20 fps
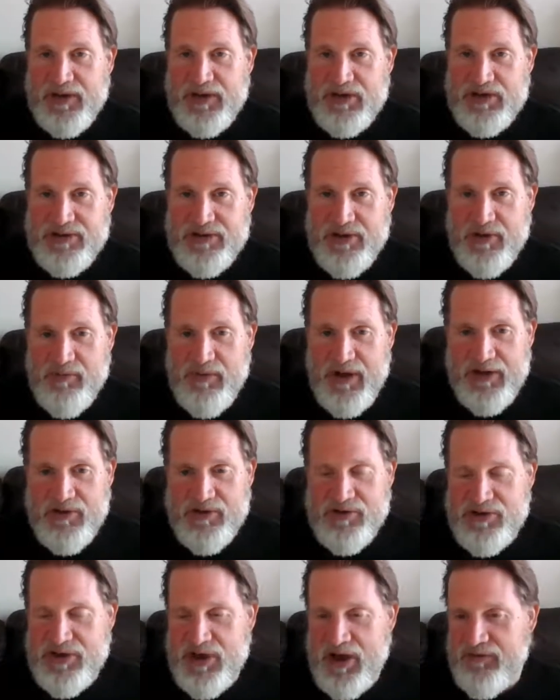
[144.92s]
So
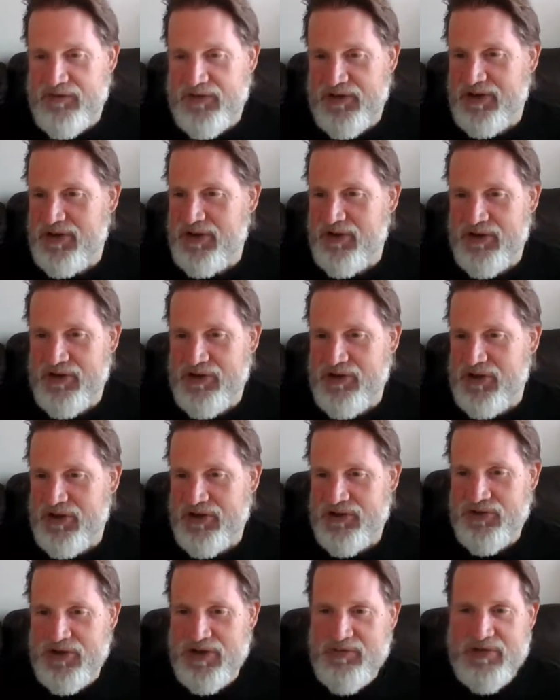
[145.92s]
Microsoft,
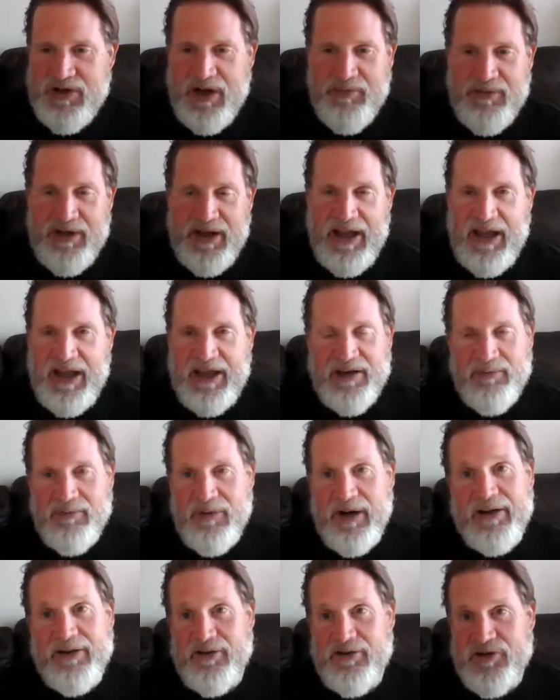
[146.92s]
the dream job they had at
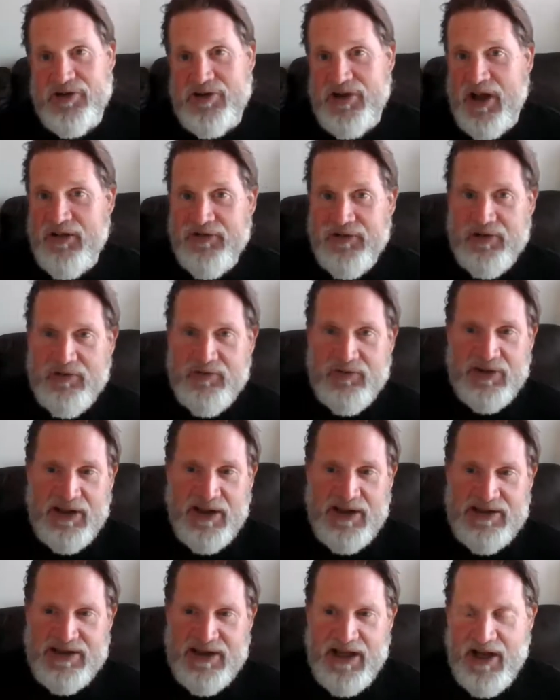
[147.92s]
Microsoft, they
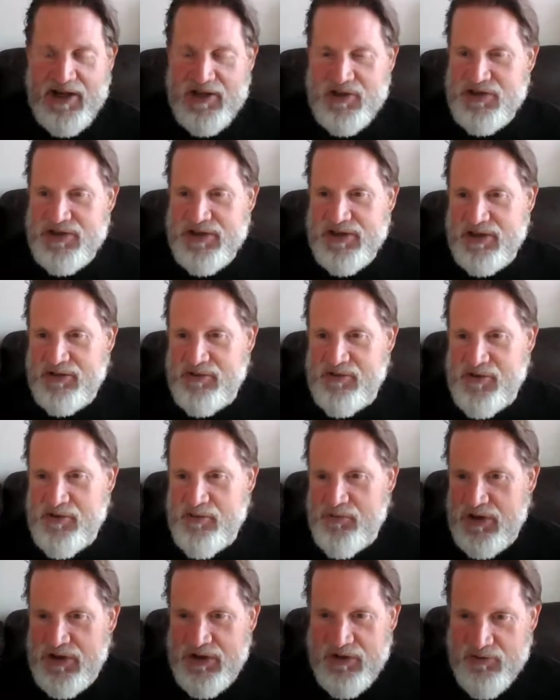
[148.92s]
realized actually there are
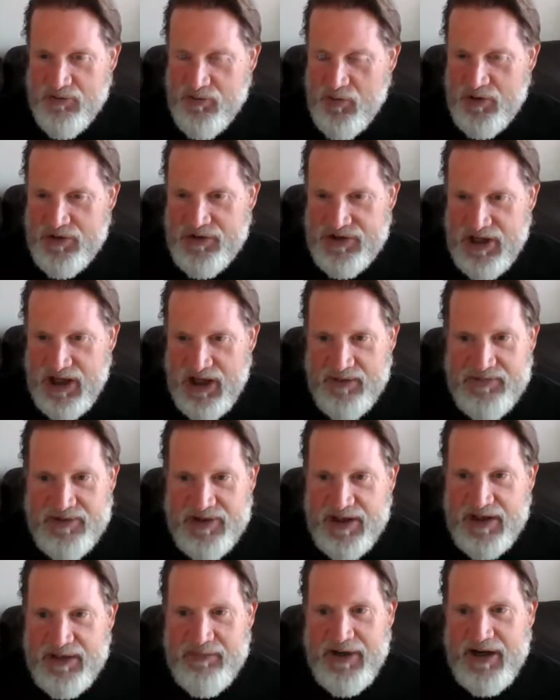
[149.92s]
3 or 4
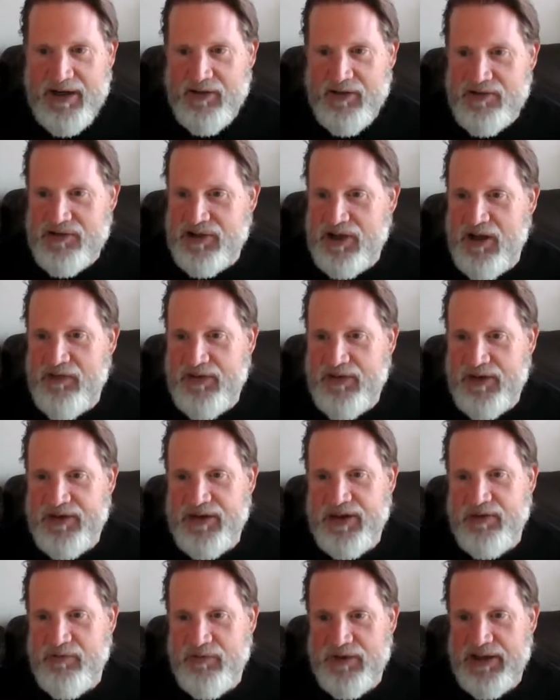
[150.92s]
jobs at Microsoft that
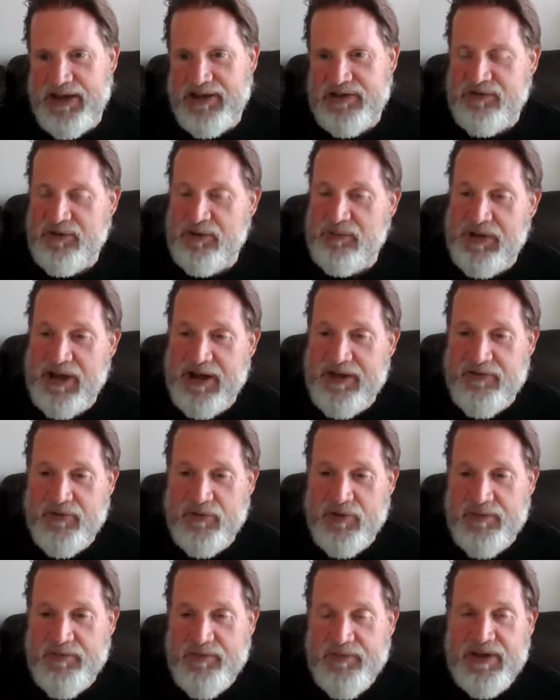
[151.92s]
they would like to apply
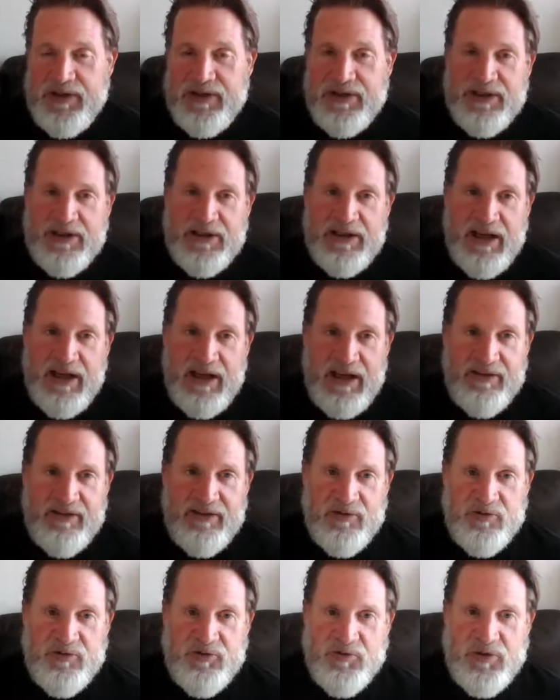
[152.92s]
for.
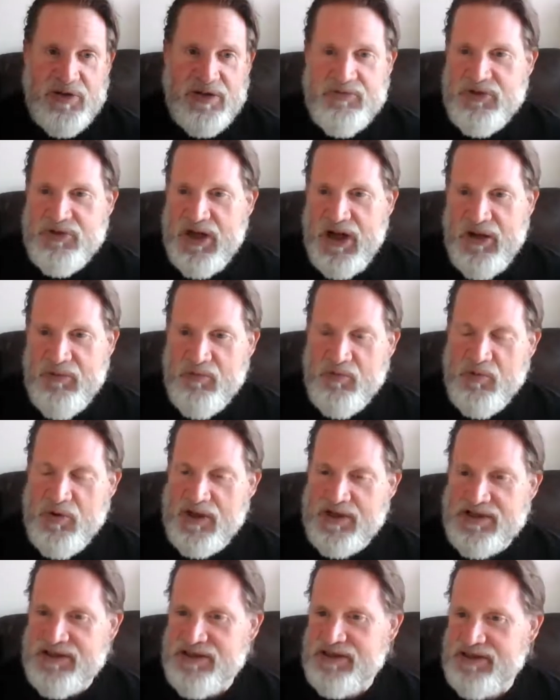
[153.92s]
And their dream job
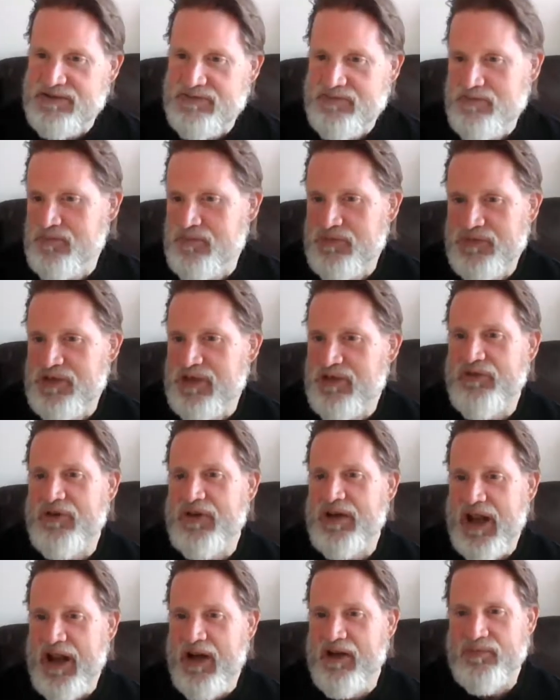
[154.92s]
was
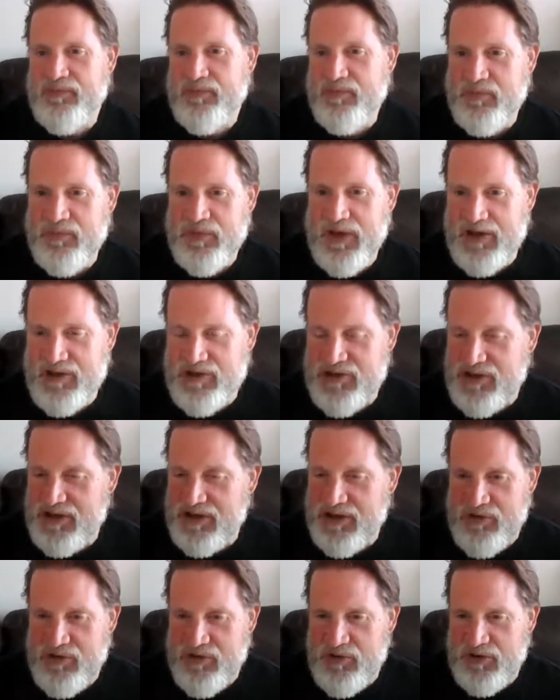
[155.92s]
different now.
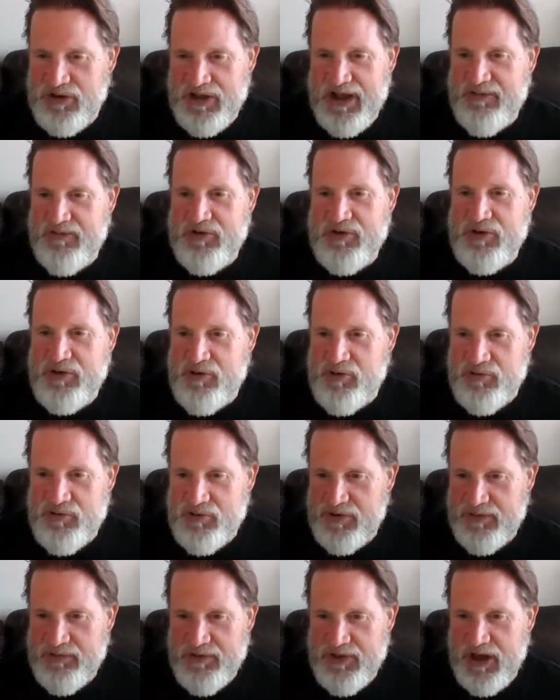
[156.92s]
Actually, they have a new
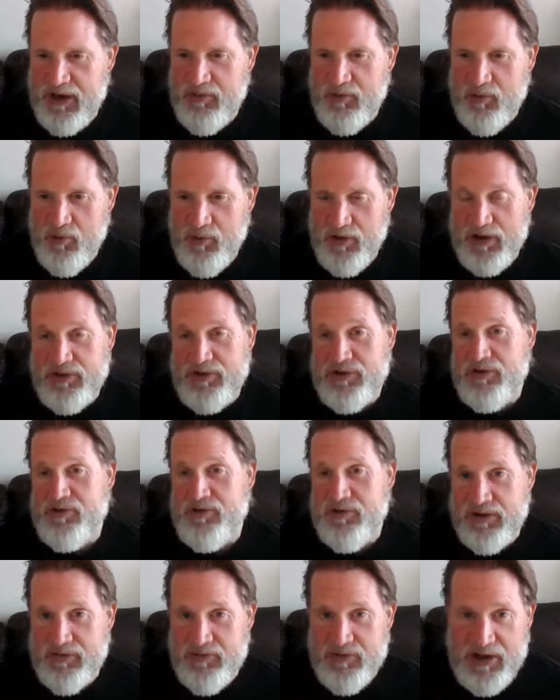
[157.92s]
dream job, or 1 or 2
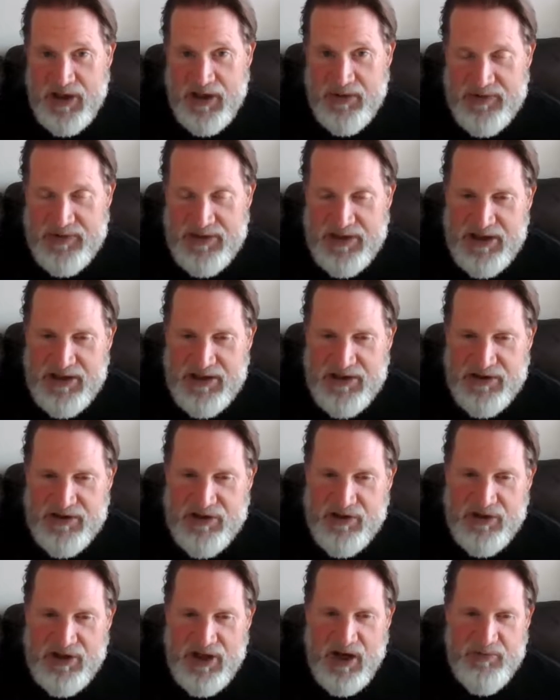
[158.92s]
dream jobs.
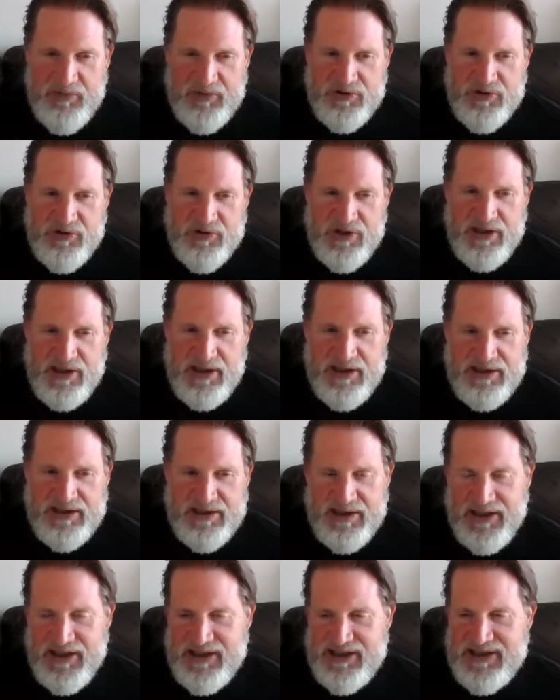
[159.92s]
So the
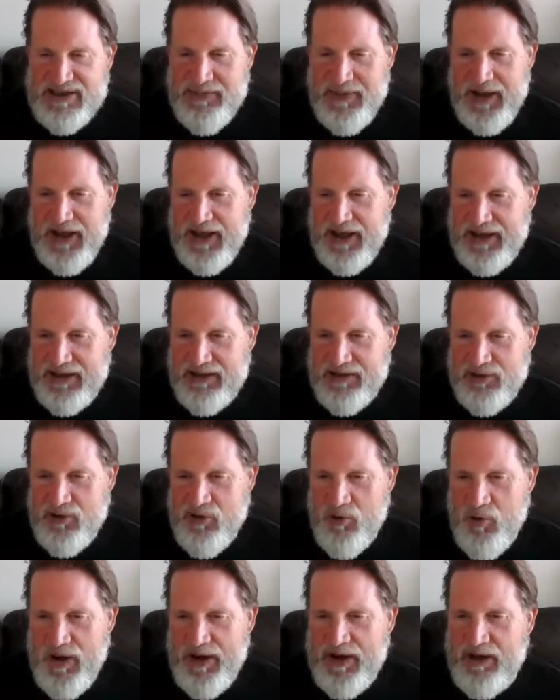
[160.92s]
opportunities, they expand
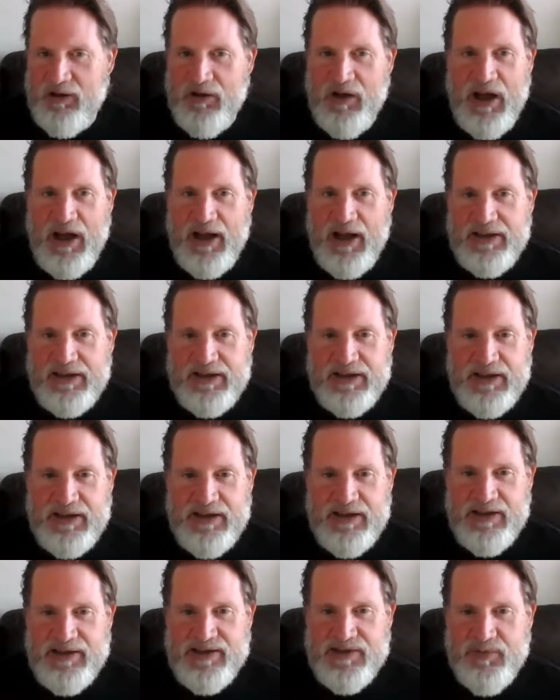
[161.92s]
quite a lot
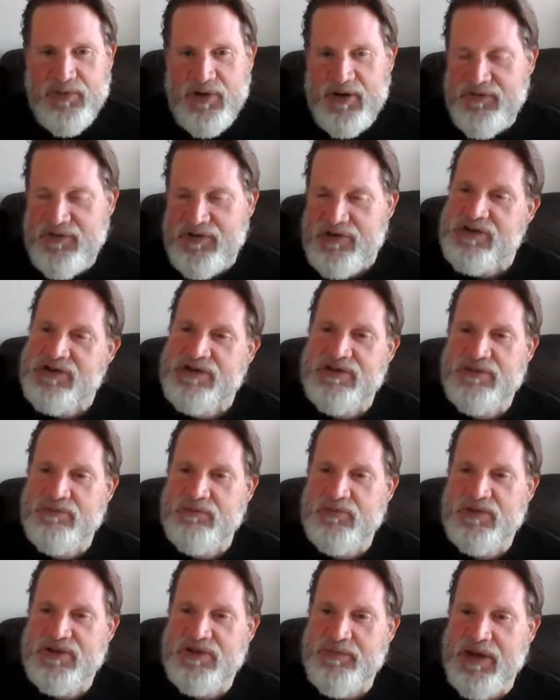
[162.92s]
in this preference
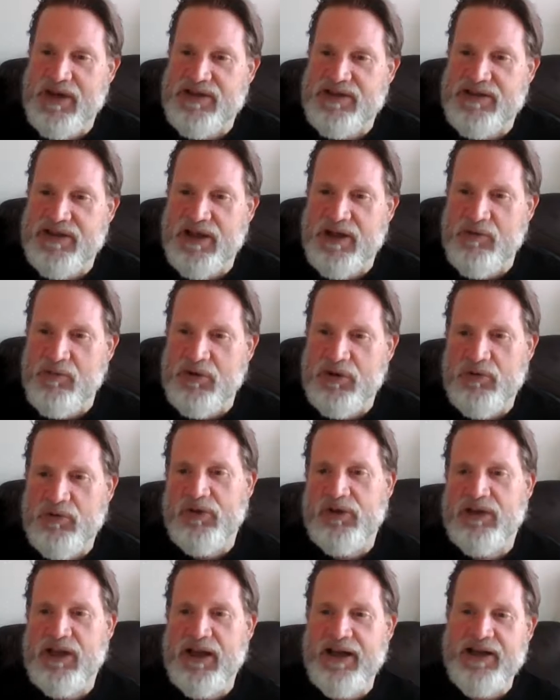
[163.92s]
space that I work
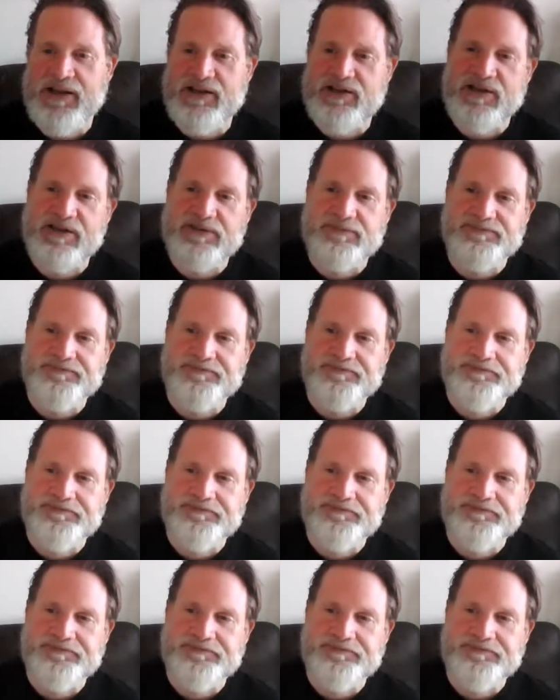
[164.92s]
with clients on.